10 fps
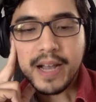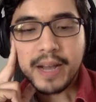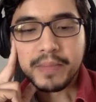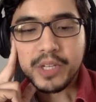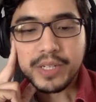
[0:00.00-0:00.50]

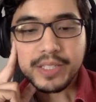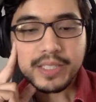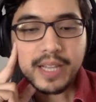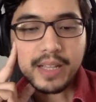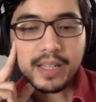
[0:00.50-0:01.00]
you can
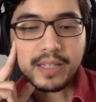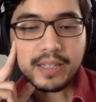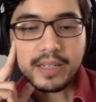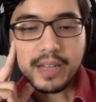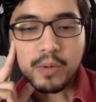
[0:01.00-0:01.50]
just tell it,
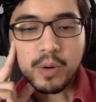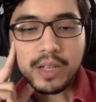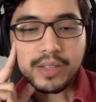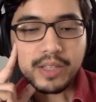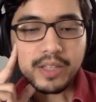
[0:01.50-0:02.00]
I
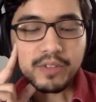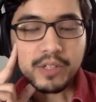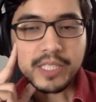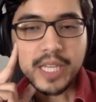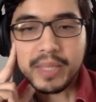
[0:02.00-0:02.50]
want the
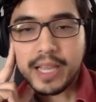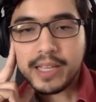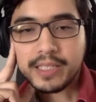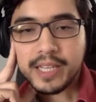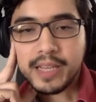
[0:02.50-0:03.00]
first name and
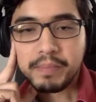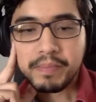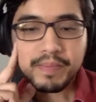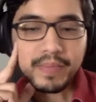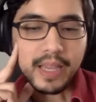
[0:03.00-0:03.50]
last name
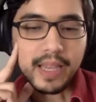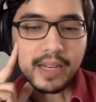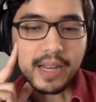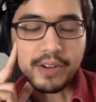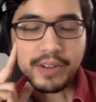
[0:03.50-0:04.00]
and
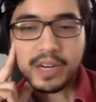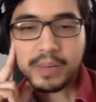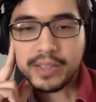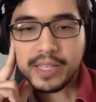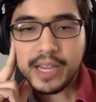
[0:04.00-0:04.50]
I don't care
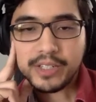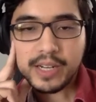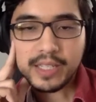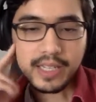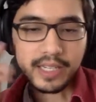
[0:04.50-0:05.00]
about the
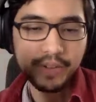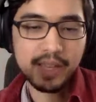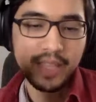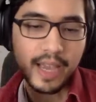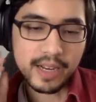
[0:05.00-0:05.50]
address, and you
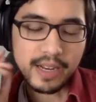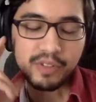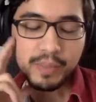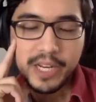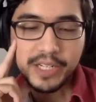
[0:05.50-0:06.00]
get that
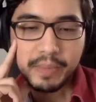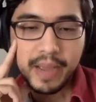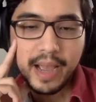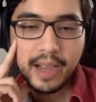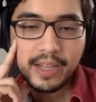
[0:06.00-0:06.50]
information
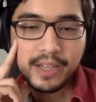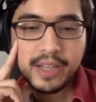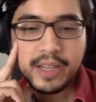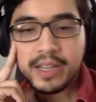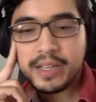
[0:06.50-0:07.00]
back,
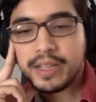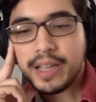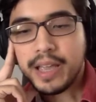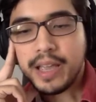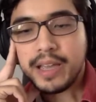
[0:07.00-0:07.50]

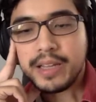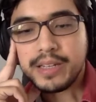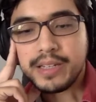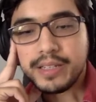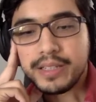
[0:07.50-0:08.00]

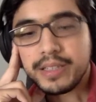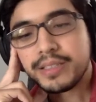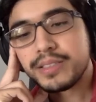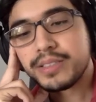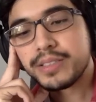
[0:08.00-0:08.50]
and
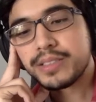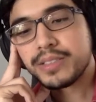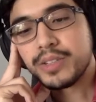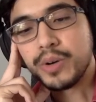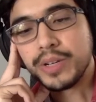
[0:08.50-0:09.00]
it's
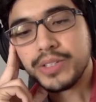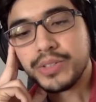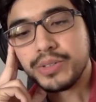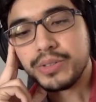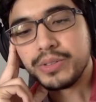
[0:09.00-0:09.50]
going
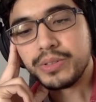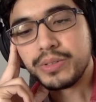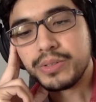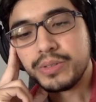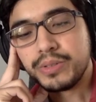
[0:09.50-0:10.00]

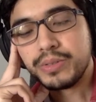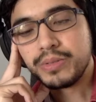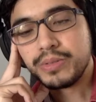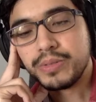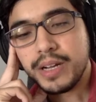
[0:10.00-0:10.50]
to
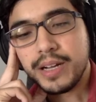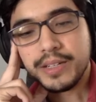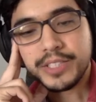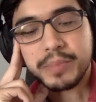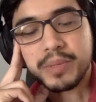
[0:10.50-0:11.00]

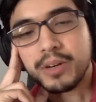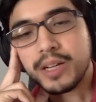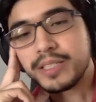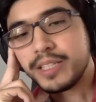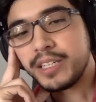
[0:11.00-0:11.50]
ship
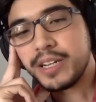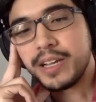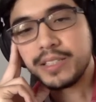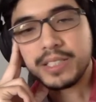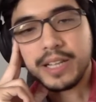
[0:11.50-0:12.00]
across the
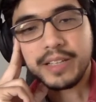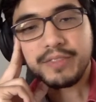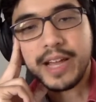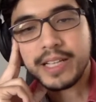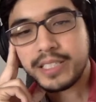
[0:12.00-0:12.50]
internet slightly
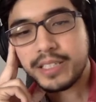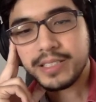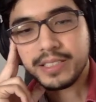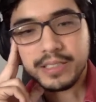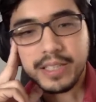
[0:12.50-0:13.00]
faster
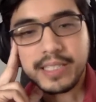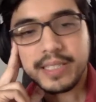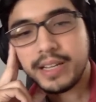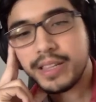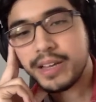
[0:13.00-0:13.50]
because there's less
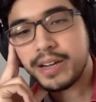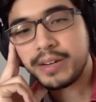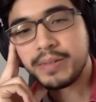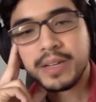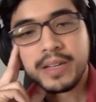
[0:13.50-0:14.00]
data there,
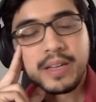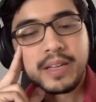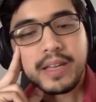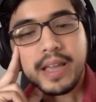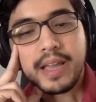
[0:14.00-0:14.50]

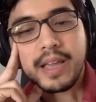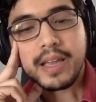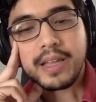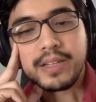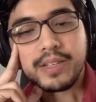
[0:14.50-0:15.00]

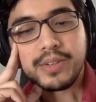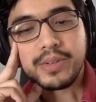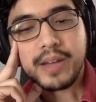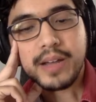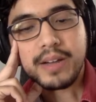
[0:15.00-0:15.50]
and you
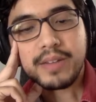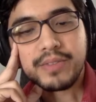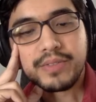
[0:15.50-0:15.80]
have